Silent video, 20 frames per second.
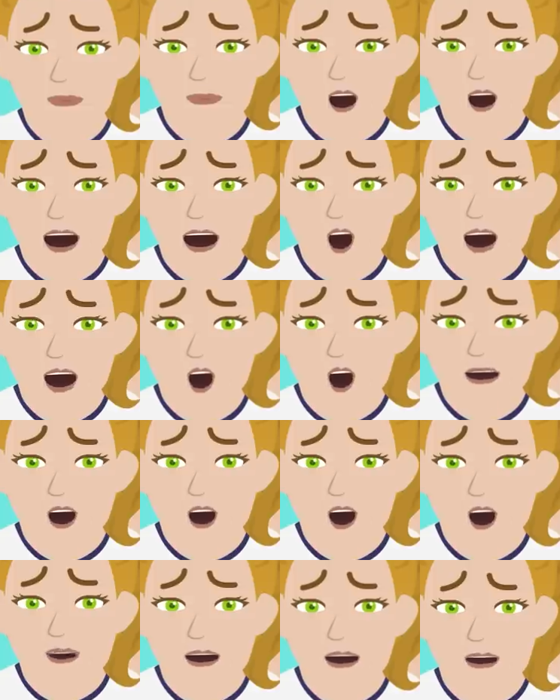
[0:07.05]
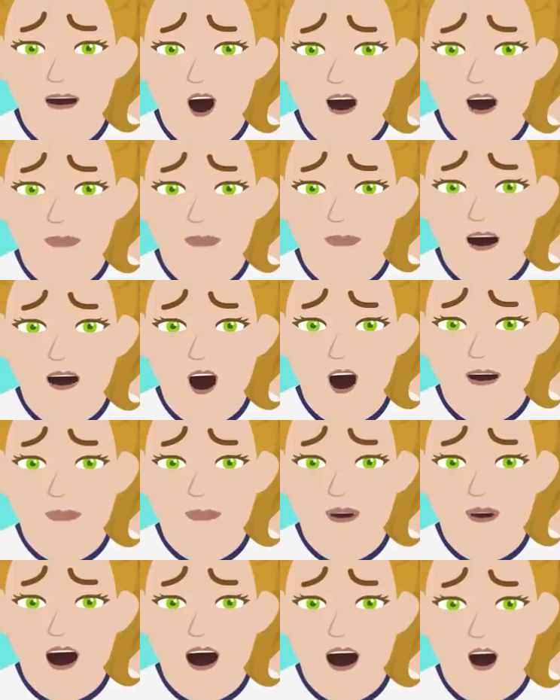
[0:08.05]
I want to lose about ten
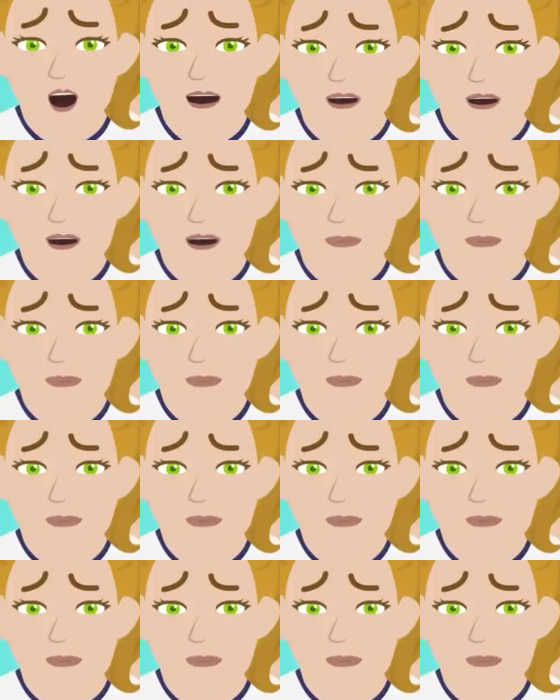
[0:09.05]
pounds,